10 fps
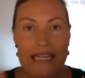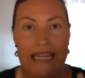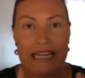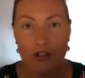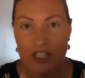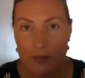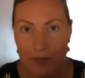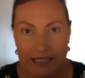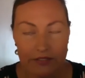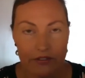
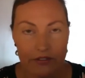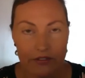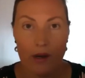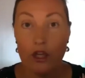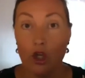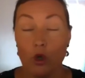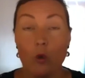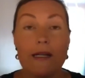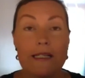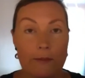irrespective of whether
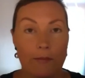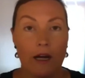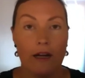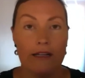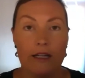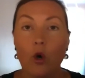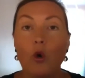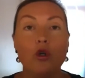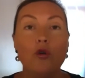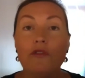you are smiling
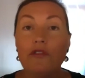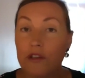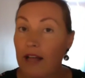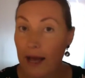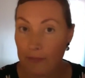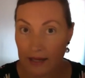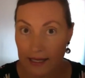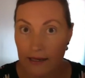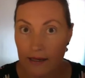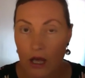or you feel
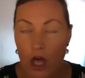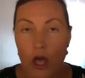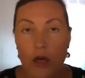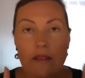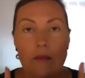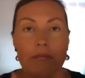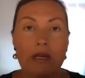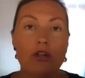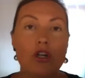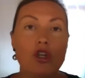happy, the
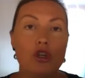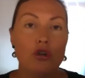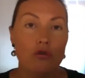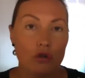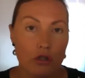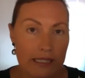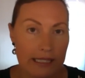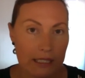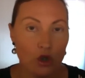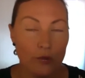mirror
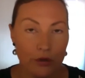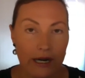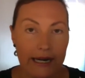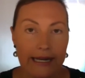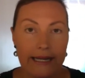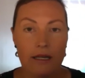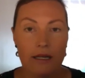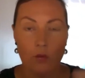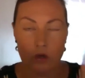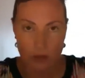neurons in your
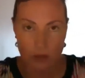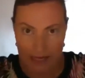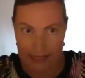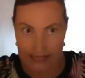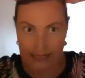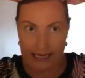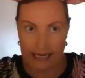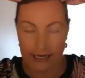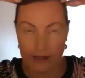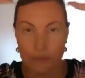brain, which are basically
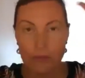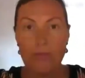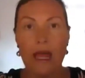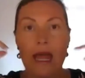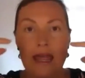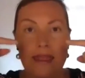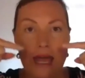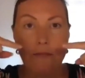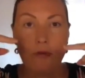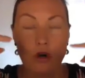here,
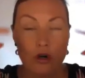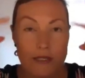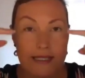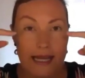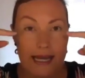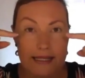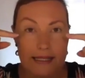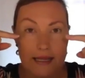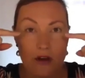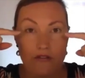they
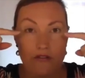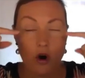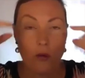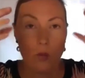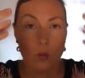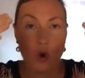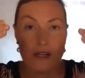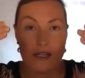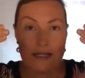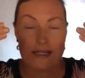process from
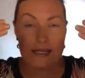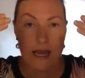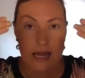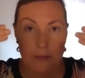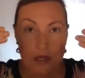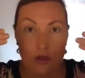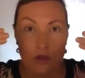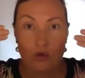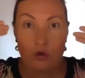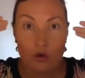what is coming
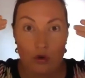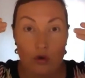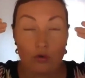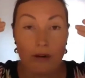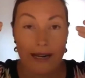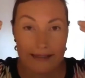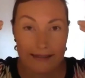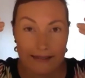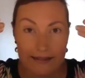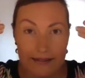through the
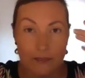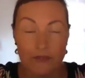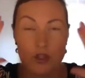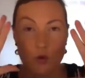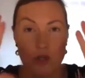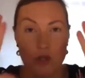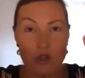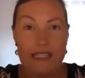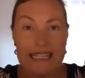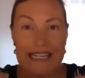retina. So what you
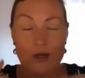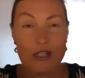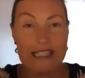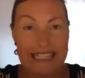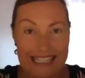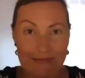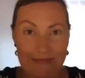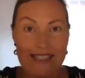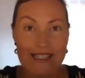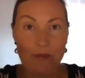see, you're seeing
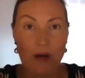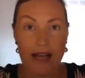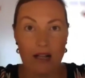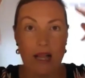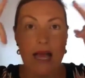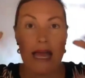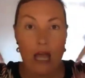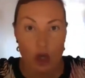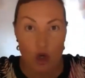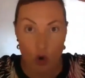my smile,
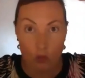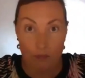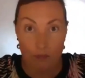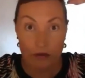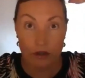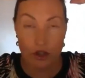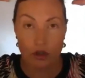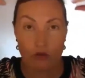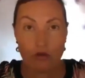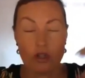your mirror
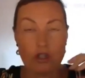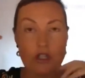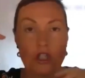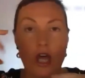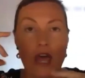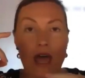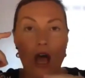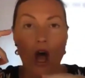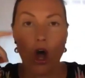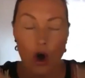neurons,
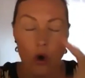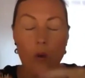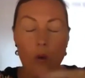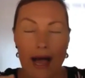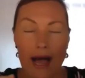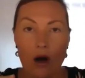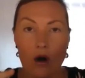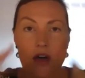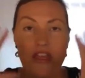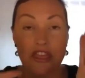oh wow,
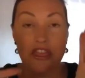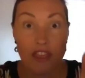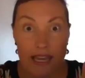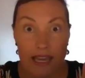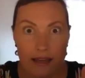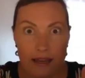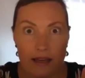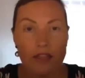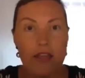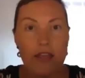think
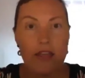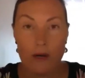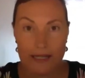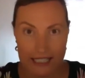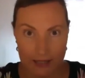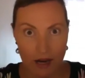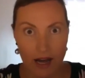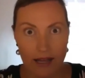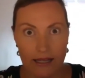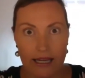that you are
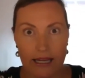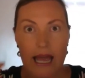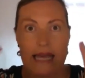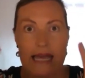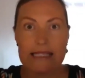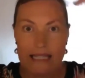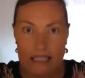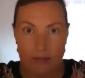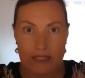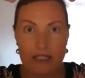smiling, sends
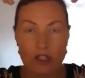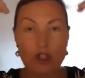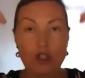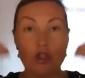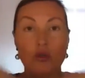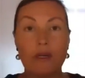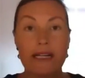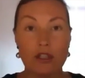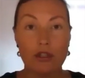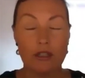messages to your
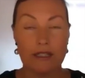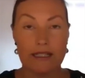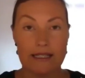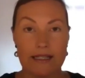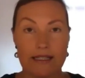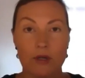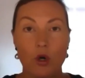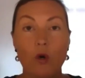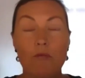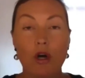endocrine system, and
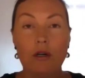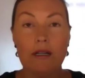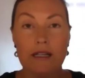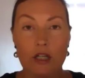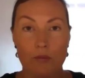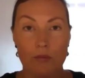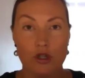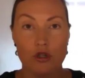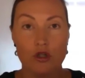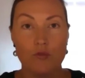hormonally you
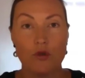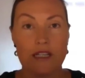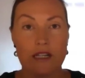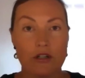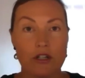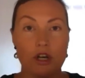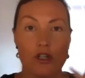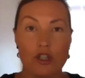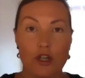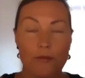produce more serotonin,
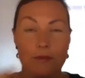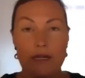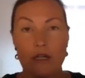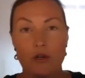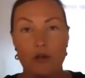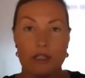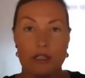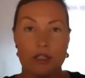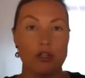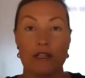dopamine and
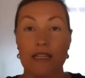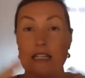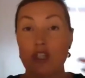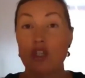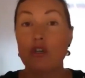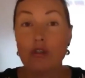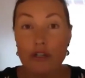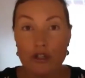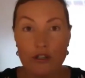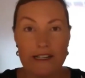oxytocin and these
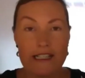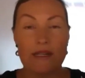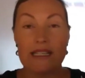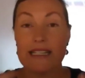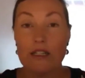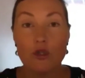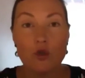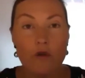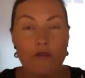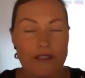neurotransmitters and
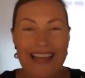endorphins